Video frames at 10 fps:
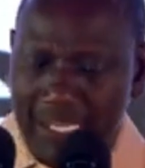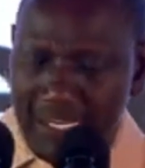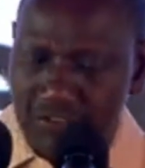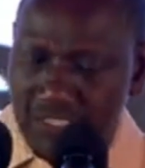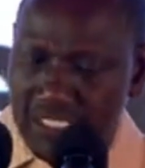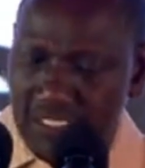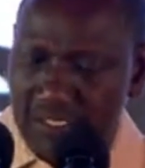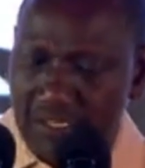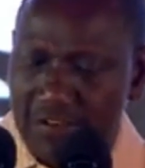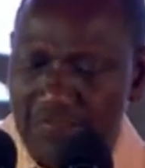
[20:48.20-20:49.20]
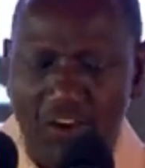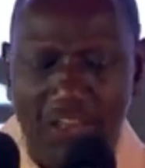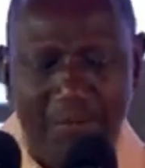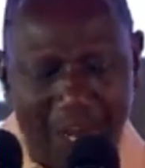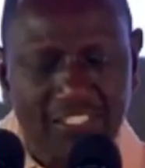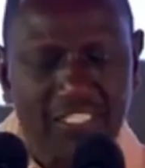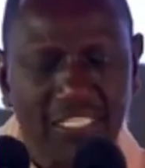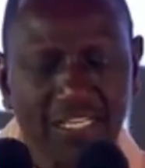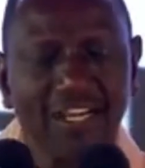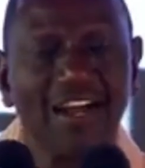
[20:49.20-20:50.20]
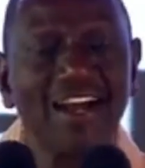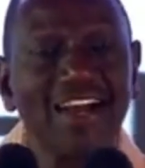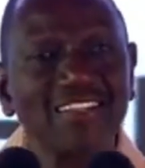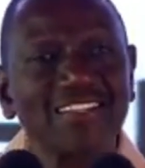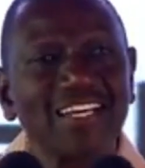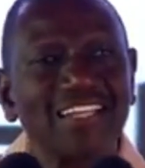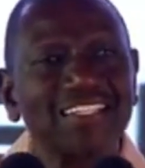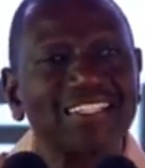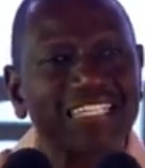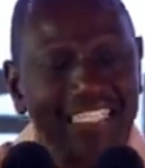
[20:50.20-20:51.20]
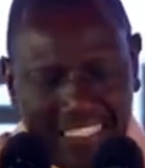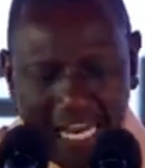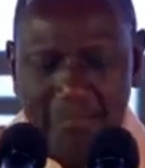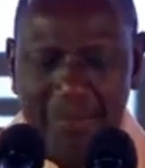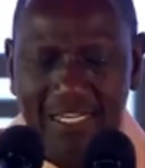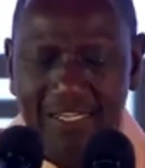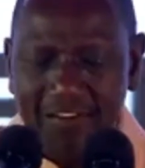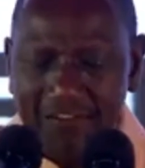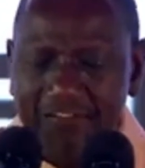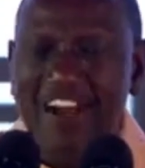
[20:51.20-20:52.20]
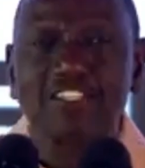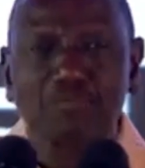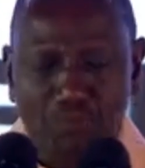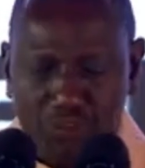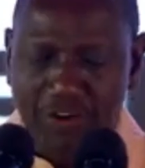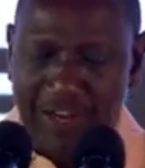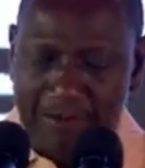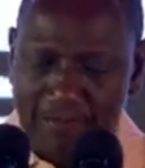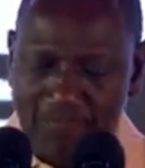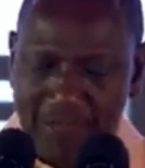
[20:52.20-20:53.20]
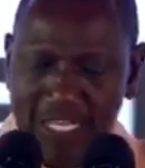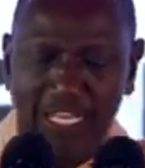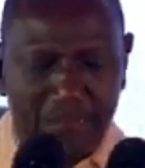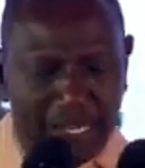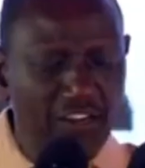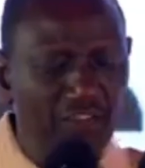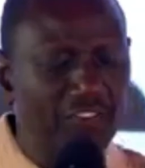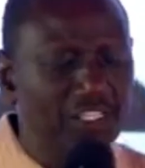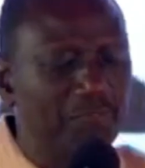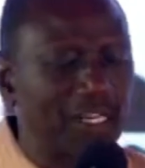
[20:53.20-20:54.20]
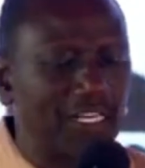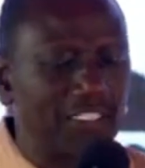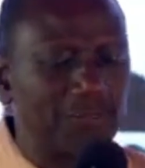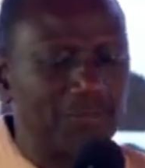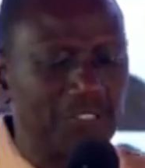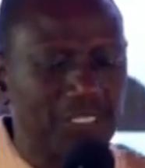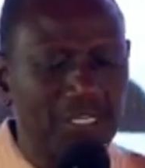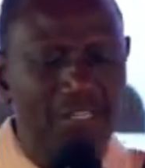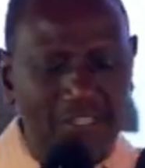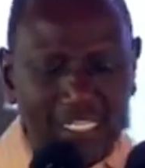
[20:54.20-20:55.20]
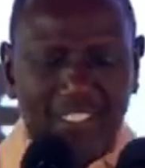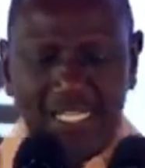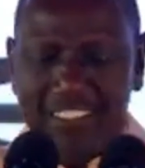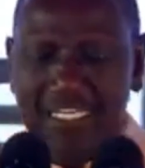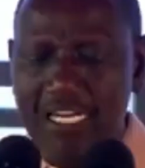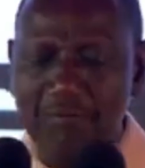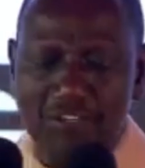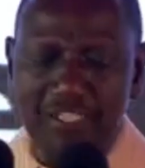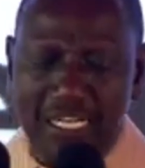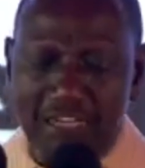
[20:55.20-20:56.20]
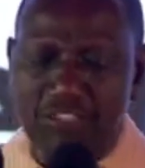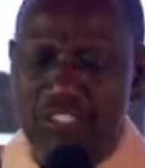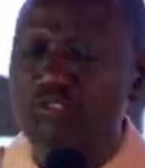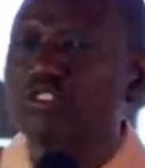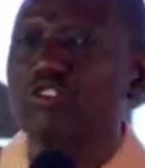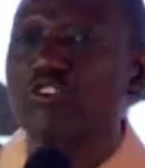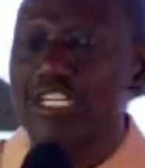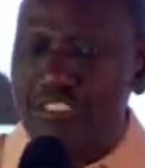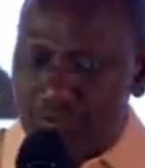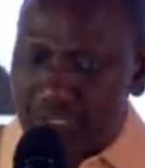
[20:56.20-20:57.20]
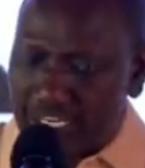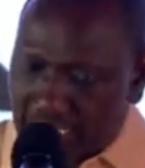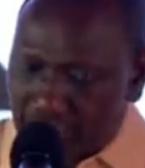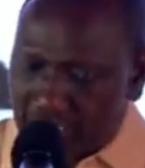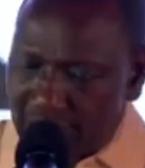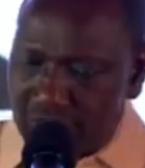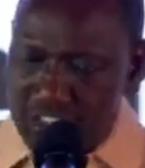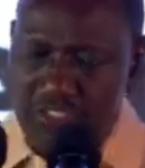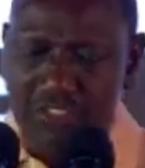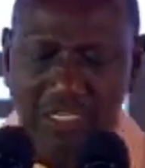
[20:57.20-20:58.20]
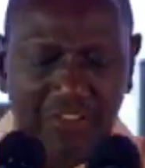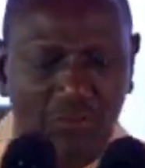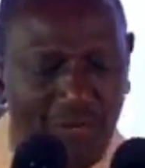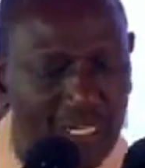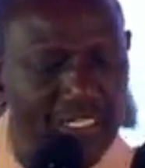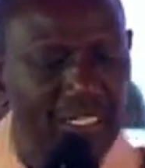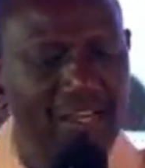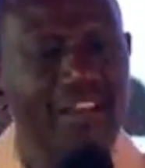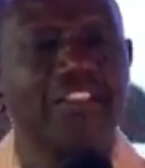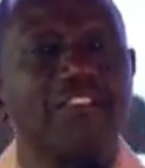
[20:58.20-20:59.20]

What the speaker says: County for emerging as a determined first mover in many of these partnerships. This has enabled the county to showcase to the nation, region, and the world the